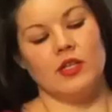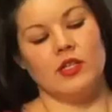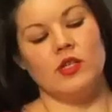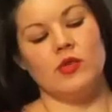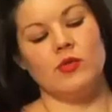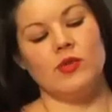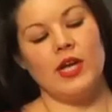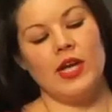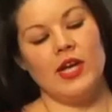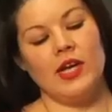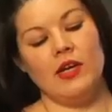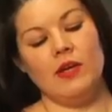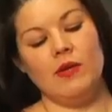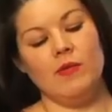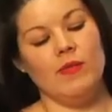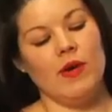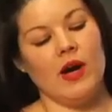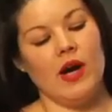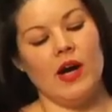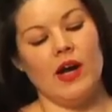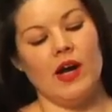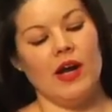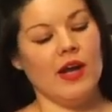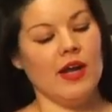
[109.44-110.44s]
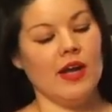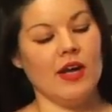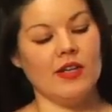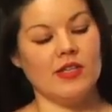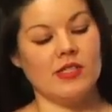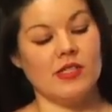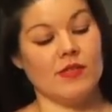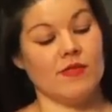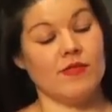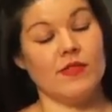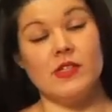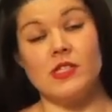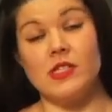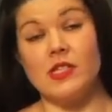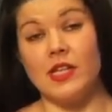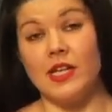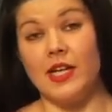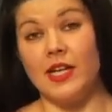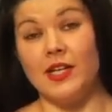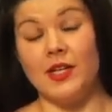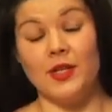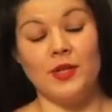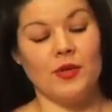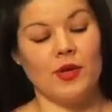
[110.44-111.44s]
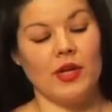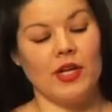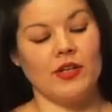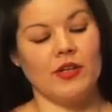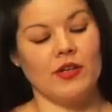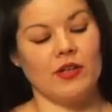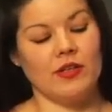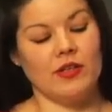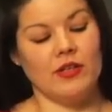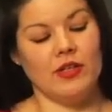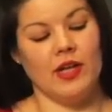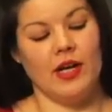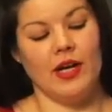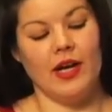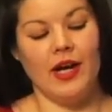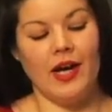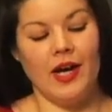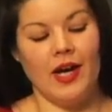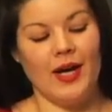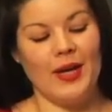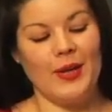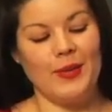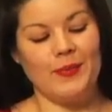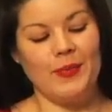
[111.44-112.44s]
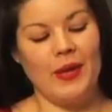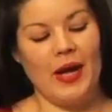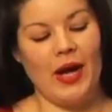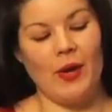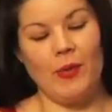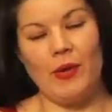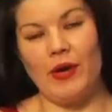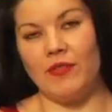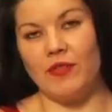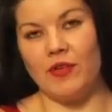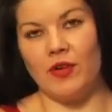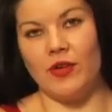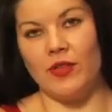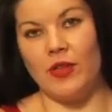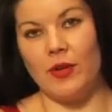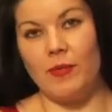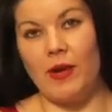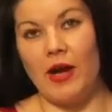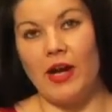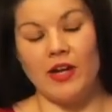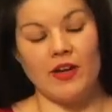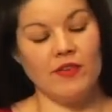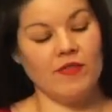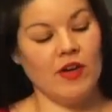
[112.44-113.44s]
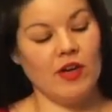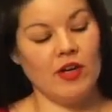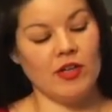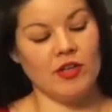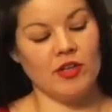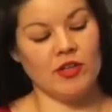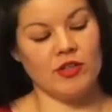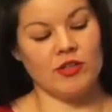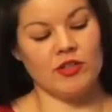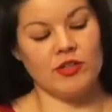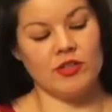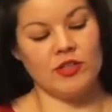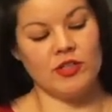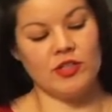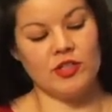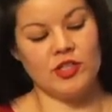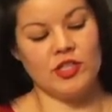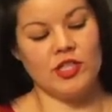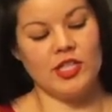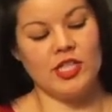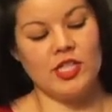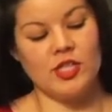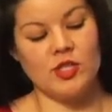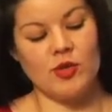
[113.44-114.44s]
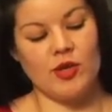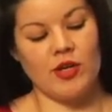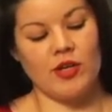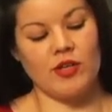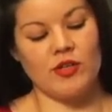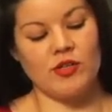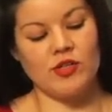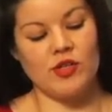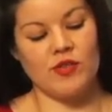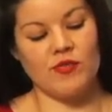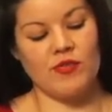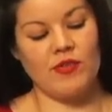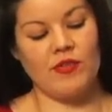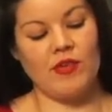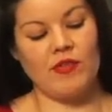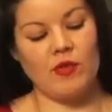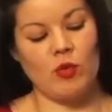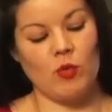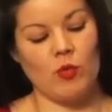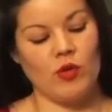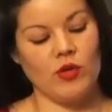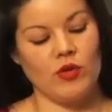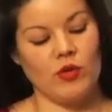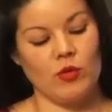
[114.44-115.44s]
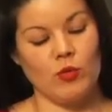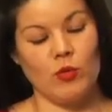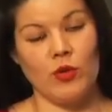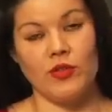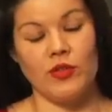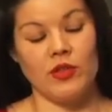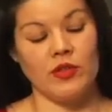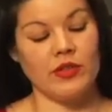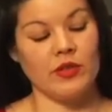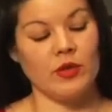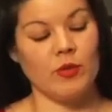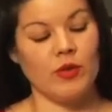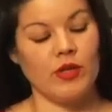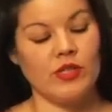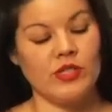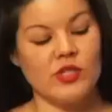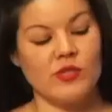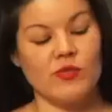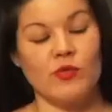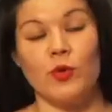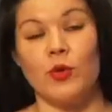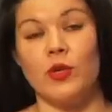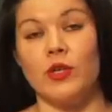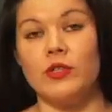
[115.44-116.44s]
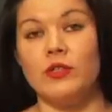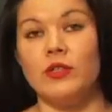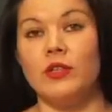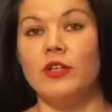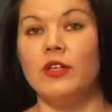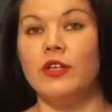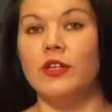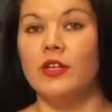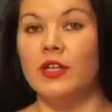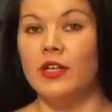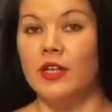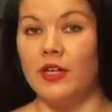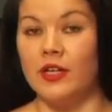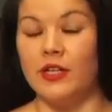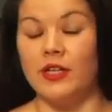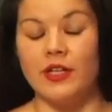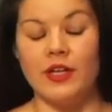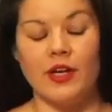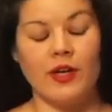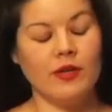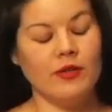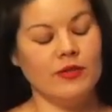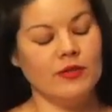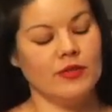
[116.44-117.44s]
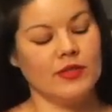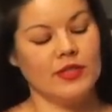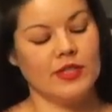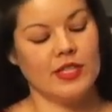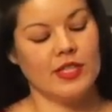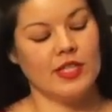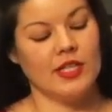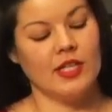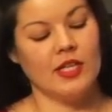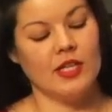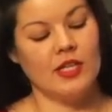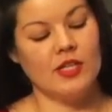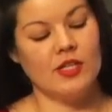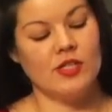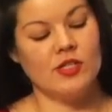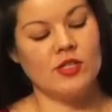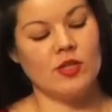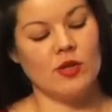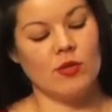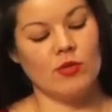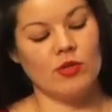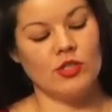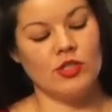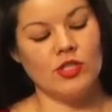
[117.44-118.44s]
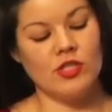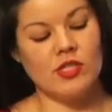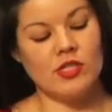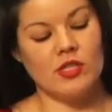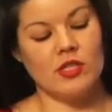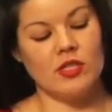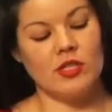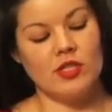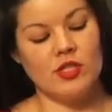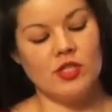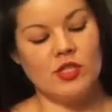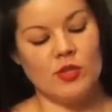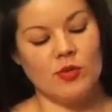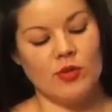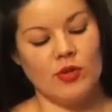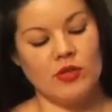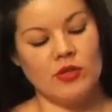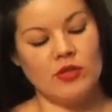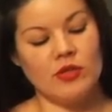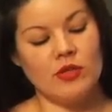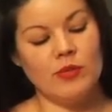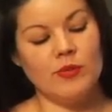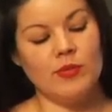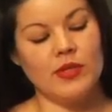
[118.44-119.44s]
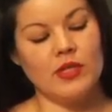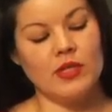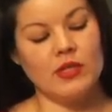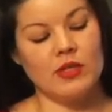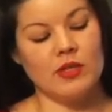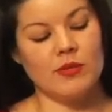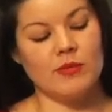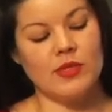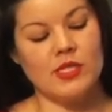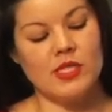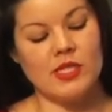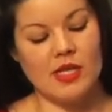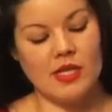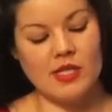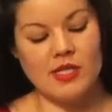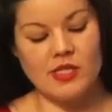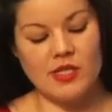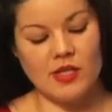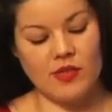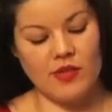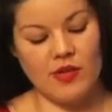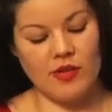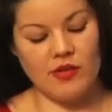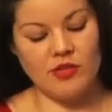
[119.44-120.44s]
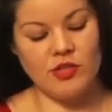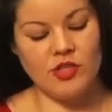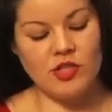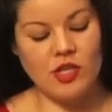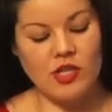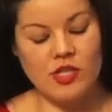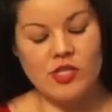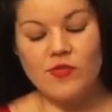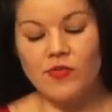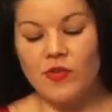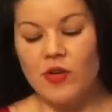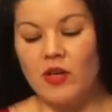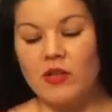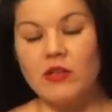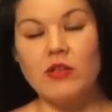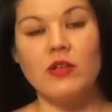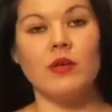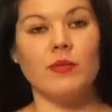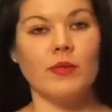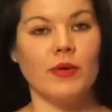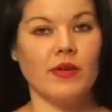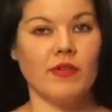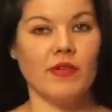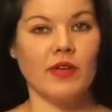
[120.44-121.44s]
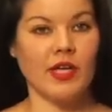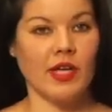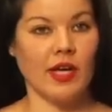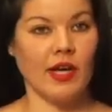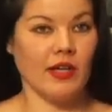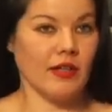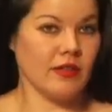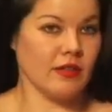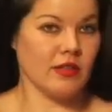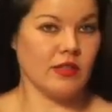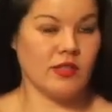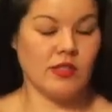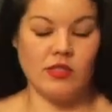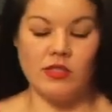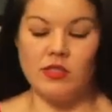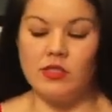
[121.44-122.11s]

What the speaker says: You can buy a sophisticated grater. However, on the back of all your cheese graters, or if you've ever wondered what the little one's for, here you go. So we're just gonna do a little bit of lemon zest in there just for a little bit of a kick.